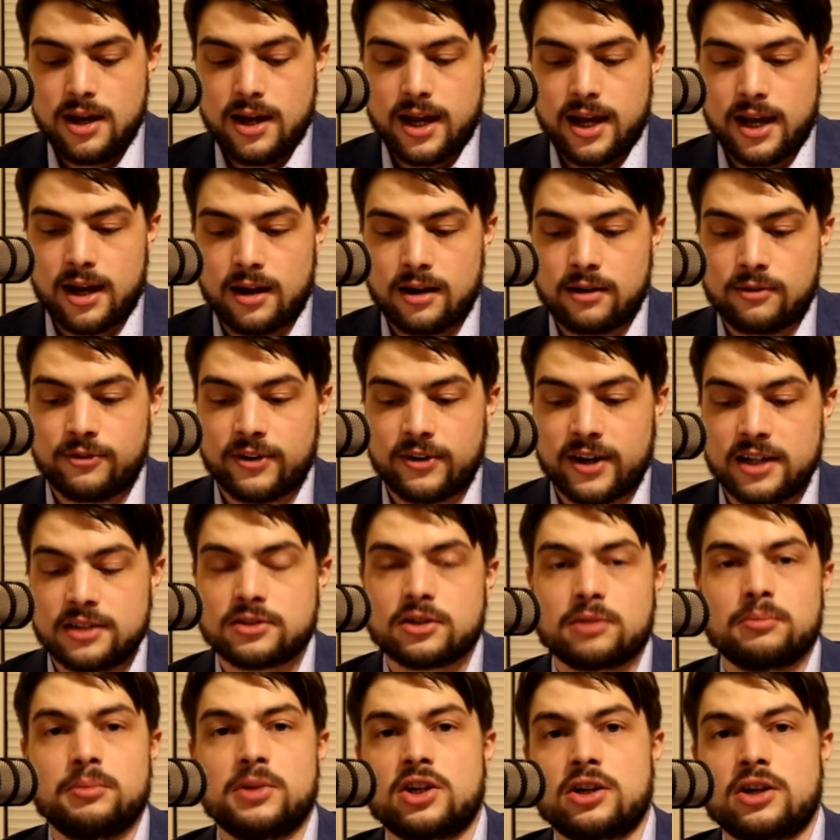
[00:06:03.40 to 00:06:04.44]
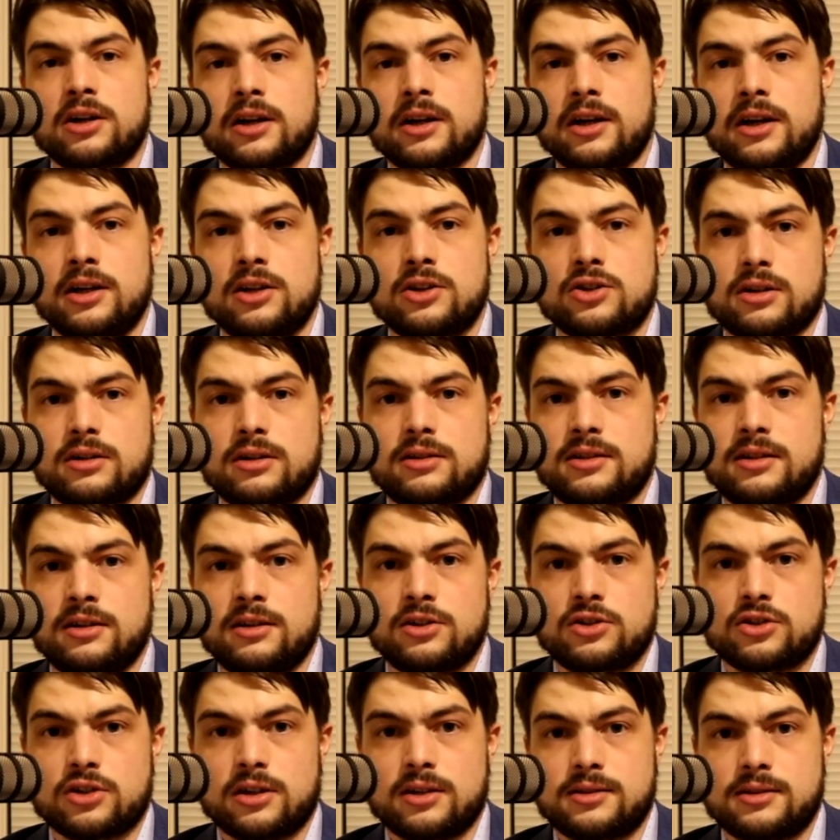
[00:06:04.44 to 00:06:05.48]
And Pfizer, Moderna, and Johnson
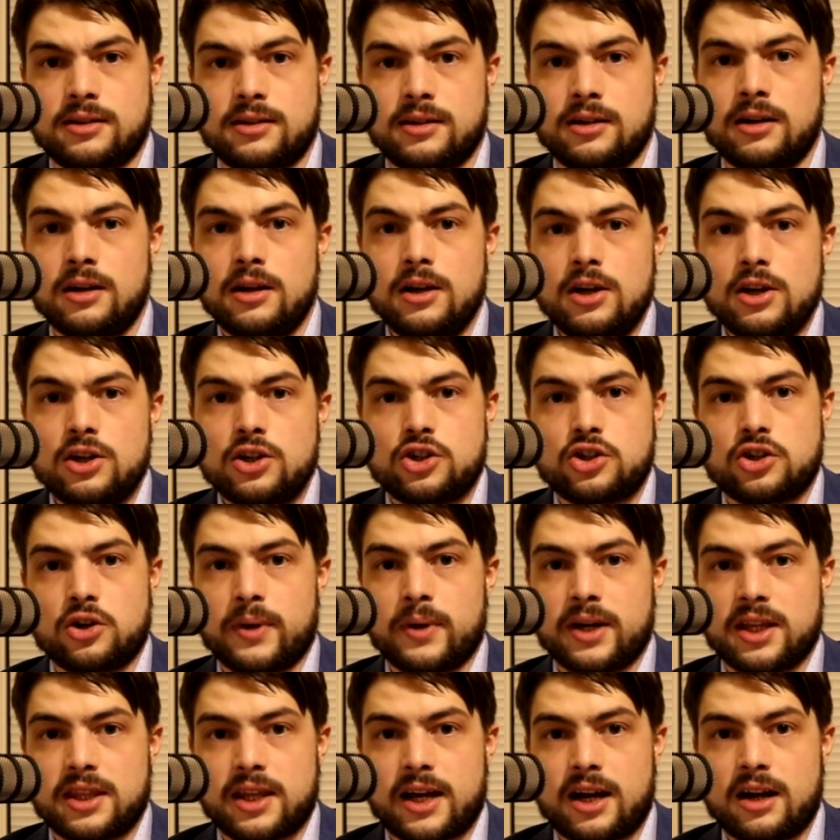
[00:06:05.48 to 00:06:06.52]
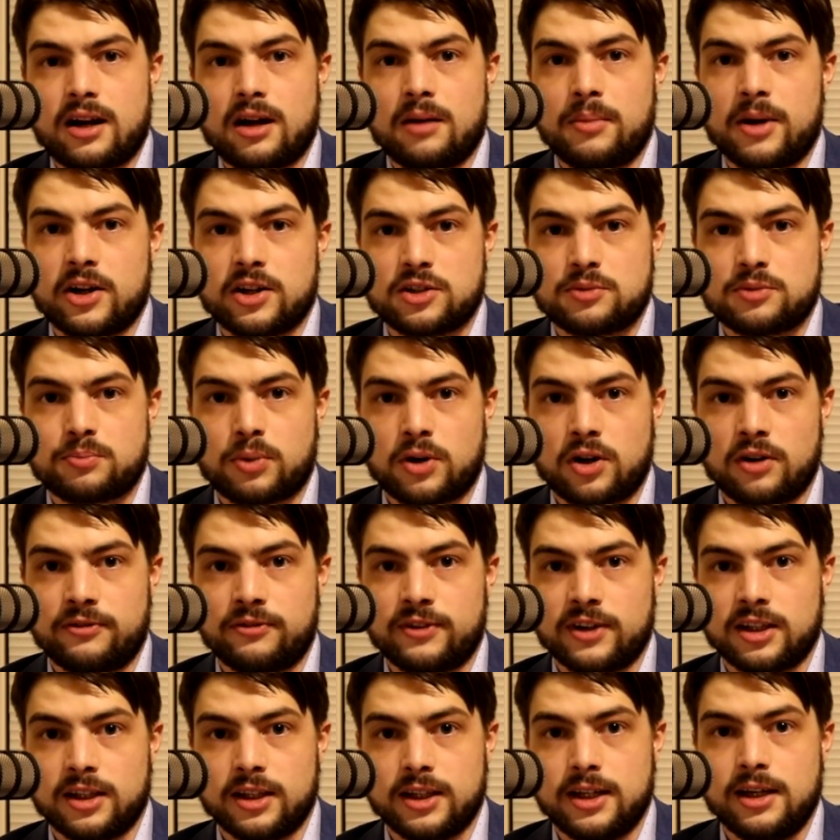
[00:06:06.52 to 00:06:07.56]
Johnson showing that about as
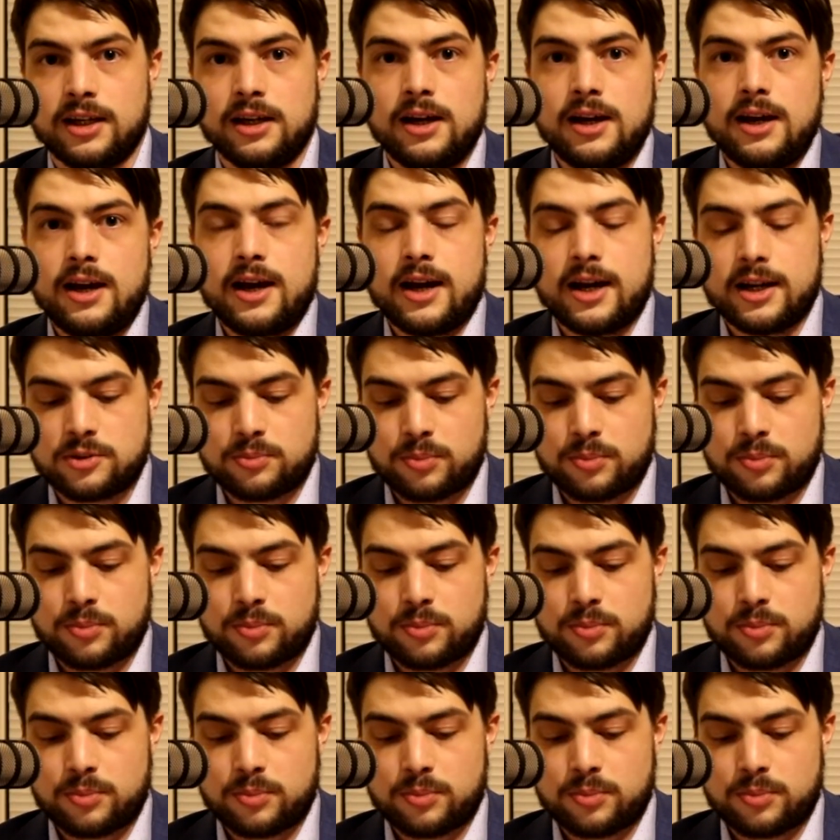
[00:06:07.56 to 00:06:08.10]
perfectly as